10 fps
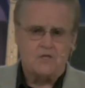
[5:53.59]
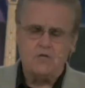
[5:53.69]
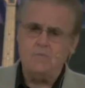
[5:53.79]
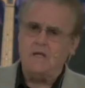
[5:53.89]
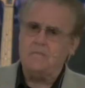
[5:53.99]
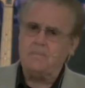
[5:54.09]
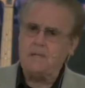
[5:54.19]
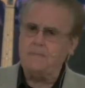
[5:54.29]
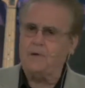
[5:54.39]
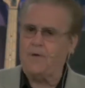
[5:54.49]
Too many
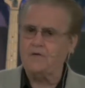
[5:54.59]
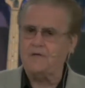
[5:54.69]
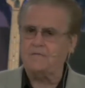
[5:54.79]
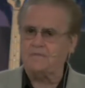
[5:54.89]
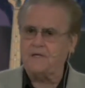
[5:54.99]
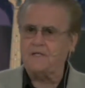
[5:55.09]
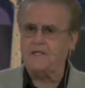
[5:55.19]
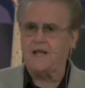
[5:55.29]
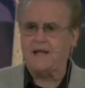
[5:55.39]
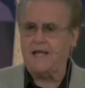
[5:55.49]
people are
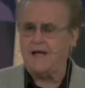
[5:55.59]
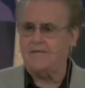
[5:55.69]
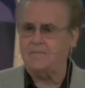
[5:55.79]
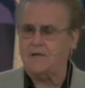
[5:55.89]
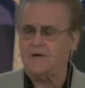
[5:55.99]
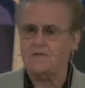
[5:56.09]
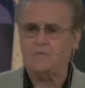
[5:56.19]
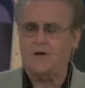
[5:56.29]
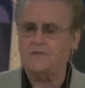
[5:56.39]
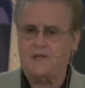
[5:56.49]
defeated in life because
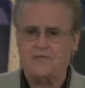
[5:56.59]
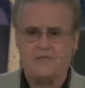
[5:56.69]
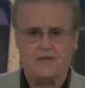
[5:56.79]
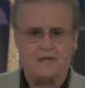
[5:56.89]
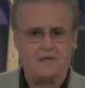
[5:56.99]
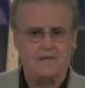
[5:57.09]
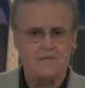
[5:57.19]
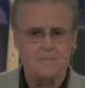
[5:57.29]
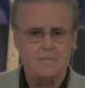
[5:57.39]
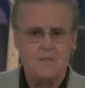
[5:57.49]
of what they think.
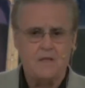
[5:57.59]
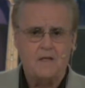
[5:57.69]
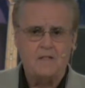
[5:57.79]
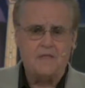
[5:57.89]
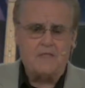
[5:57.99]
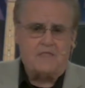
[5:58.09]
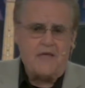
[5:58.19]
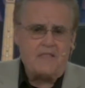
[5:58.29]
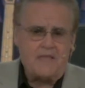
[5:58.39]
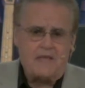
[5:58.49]
They
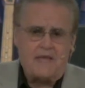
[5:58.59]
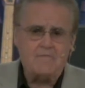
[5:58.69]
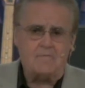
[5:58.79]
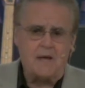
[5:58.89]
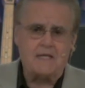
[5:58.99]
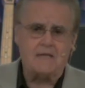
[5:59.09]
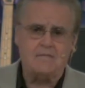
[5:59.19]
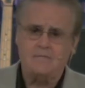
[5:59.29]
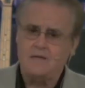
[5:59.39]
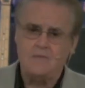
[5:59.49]
think they can't make
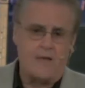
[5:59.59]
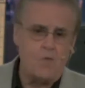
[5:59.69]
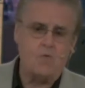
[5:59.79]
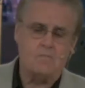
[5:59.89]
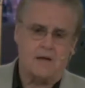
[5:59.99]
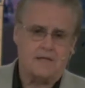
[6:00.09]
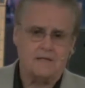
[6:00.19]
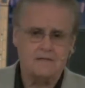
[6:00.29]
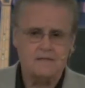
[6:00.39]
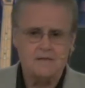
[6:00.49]
it if they won't make
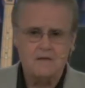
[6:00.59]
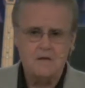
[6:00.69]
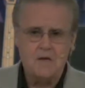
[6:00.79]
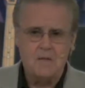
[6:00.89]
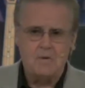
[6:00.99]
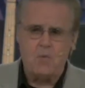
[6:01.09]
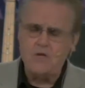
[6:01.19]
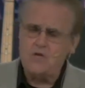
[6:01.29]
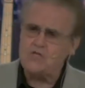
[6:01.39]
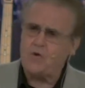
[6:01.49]
it. But
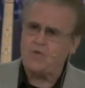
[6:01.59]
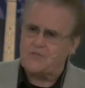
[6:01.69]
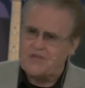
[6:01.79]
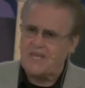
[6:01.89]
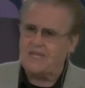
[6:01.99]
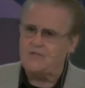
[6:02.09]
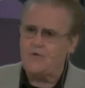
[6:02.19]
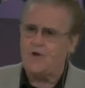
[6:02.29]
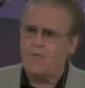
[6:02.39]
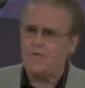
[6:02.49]
when you start thinking you're an